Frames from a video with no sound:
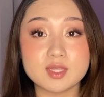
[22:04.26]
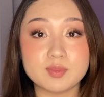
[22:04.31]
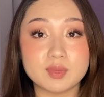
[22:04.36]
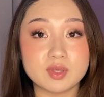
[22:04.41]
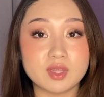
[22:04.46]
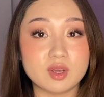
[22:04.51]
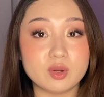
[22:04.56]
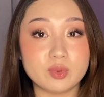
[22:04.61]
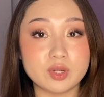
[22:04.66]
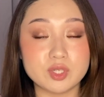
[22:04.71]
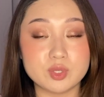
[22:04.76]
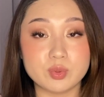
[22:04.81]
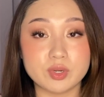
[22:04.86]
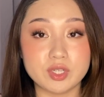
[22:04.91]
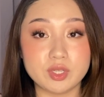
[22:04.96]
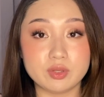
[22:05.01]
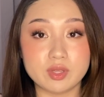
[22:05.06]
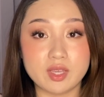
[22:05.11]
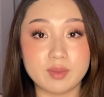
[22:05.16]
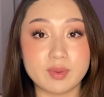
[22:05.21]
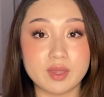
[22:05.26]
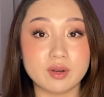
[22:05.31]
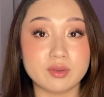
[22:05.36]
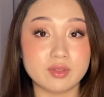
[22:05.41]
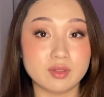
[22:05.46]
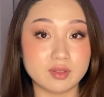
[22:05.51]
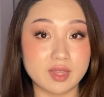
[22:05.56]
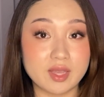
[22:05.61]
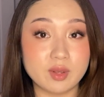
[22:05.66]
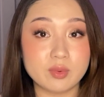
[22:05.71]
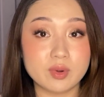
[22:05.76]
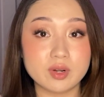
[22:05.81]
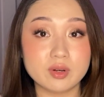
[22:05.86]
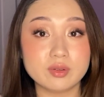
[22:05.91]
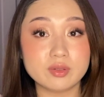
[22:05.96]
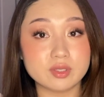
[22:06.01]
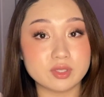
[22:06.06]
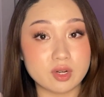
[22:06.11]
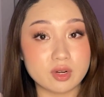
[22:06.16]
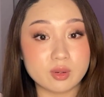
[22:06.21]
below which one you like better, the light one
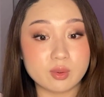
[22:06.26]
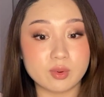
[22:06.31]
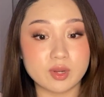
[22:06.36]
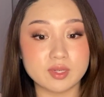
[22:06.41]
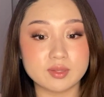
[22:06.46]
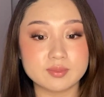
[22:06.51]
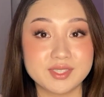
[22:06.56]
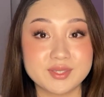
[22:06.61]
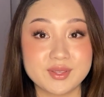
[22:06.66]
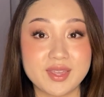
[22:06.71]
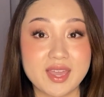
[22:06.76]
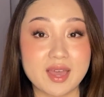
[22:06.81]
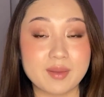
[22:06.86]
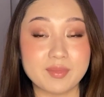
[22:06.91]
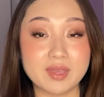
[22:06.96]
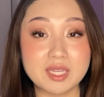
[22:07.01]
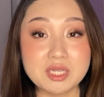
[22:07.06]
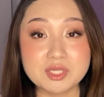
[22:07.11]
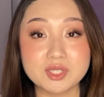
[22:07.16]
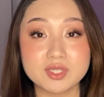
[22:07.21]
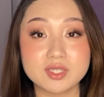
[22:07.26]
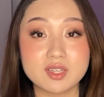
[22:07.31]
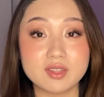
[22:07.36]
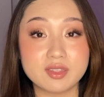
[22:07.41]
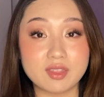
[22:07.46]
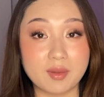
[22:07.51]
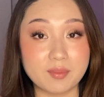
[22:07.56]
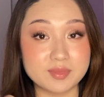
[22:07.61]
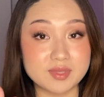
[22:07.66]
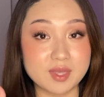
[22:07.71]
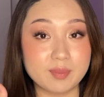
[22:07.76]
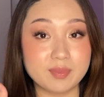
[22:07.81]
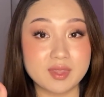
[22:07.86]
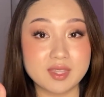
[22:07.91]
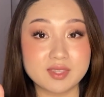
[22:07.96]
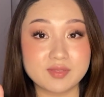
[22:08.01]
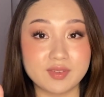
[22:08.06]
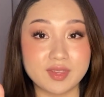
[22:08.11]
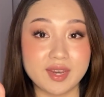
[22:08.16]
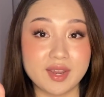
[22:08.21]
or the dark one. So yeah, make sure to thumbs up
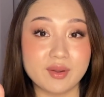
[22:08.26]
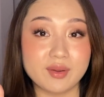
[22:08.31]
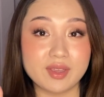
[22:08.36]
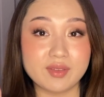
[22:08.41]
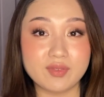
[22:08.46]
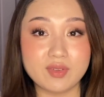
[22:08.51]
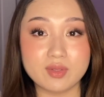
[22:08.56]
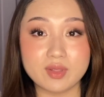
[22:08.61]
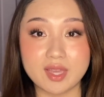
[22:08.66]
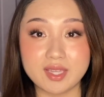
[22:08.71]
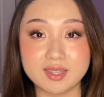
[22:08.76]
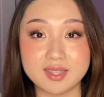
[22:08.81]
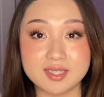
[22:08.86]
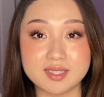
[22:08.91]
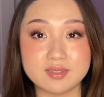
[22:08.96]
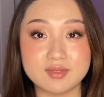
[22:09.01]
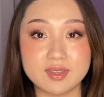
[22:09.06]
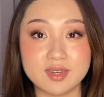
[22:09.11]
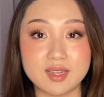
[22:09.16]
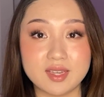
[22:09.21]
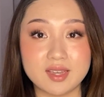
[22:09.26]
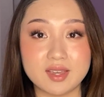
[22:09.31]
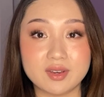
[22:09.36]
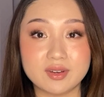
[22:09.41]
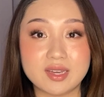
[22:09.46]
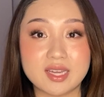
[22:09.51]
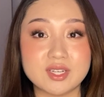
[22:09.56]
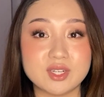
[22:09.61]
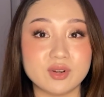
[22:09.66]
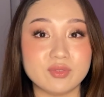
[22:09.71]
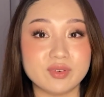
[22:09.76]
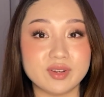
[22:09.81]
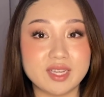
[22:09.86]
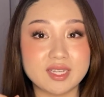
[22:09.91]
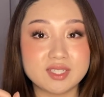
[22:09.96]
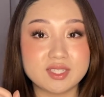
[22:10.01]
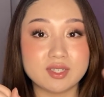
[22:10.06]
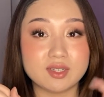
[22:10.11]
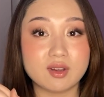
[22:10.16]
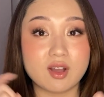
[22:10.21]
this video if you like this video, and don't
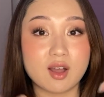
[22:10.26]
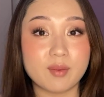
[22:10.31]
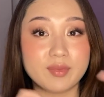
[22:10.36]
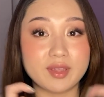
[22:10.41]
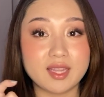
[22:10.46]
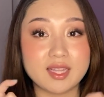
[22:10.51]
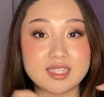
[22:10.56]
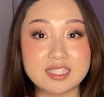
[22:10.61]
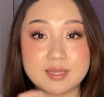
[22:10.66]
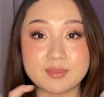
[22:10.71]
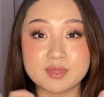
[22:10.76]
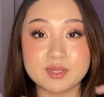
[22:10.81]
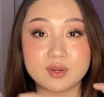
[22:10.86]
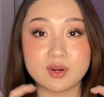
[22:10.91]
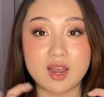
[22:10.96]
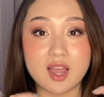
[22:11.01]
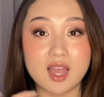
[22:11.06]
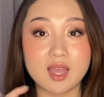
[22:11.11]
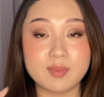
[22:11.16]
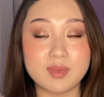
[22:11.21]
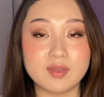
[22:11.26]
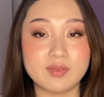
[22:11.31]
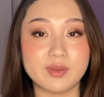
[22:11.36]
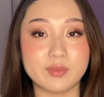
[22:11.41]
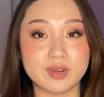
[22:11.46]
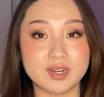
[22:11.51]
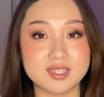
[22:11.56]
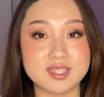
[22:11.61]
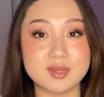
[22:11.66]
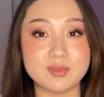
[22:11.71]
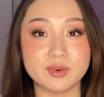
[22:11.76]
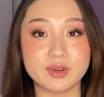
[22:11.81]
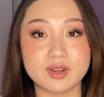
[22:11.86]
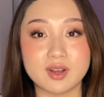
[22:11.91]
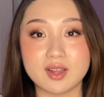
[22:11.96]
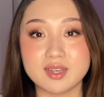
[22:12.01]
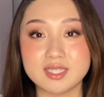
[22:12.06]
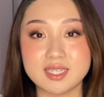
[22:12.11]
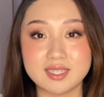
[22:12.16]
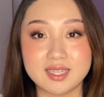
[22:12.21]
forget to comment and subscribe if you want to see more
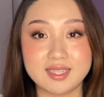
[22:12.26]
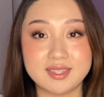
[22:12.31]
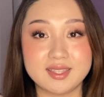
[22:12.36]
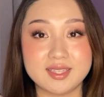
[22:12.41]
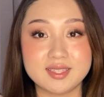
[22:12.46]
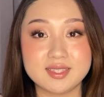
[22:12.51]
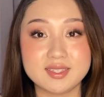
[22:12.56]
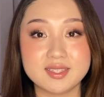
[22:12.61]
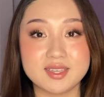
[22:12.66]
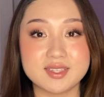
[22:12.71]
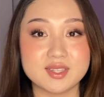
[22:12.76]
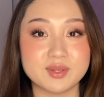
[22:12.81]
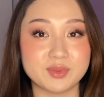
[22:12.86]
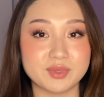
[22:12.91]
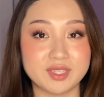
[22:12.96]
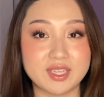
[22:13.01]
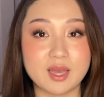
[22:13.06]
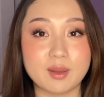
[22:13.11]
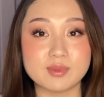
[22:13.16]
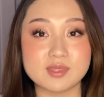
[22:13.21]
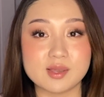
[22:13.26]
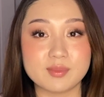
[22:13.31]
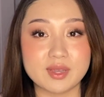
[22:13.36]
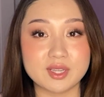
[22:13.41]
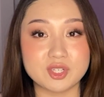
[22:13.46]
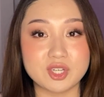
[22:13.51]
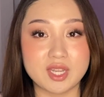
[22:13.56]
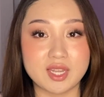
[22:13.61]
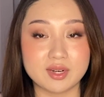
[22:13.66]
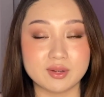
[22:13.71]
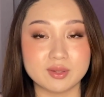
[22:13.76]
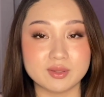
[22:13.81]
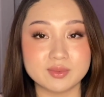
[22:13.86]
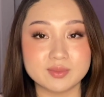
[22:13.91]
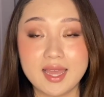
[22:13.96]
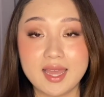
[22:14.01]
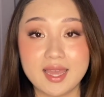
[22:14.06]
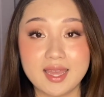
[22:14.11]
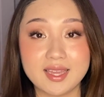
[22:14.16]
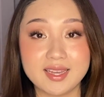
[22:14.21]
content like this, because it really helps out my
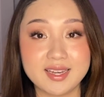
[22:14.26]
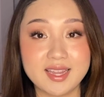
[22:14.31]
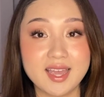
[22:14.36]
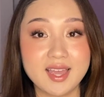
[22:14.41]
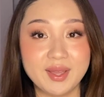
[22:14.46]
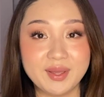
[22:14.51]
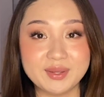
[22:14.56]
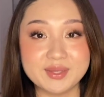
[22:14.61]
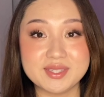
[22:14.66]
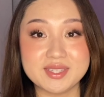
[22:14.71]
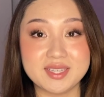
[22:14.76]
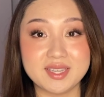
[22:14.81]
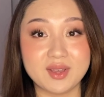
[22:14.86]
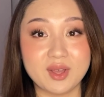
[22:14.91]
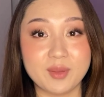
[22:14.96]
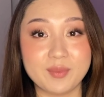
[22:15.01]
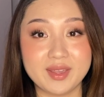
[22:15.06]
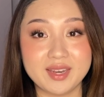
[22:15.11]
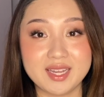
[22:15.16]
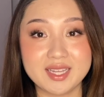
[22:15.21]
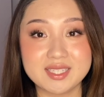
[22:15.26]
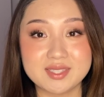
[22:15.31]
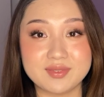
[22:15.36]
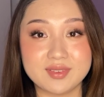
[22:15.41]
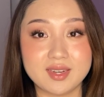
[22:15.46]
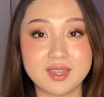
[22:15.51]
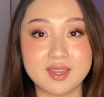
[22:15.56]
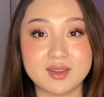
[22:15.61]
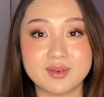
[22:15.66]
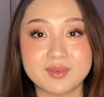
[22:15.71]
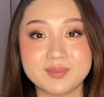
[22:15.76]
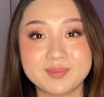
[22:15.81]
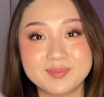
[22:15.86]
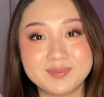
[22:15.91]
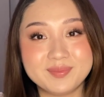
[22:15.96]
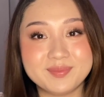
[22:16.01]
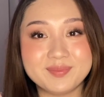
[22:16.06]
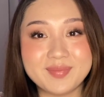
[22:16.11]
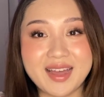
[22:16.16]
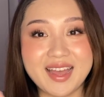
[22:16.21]
channel. And yeah, I'll see y'all in my next video.
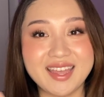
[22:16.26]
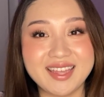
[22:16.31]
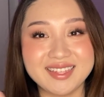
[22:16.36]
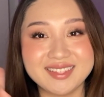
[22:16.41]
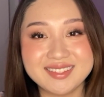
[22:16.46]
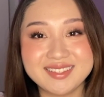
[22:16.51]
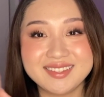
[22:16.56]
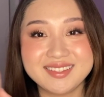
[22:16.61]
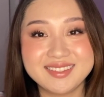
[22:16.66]
Bye.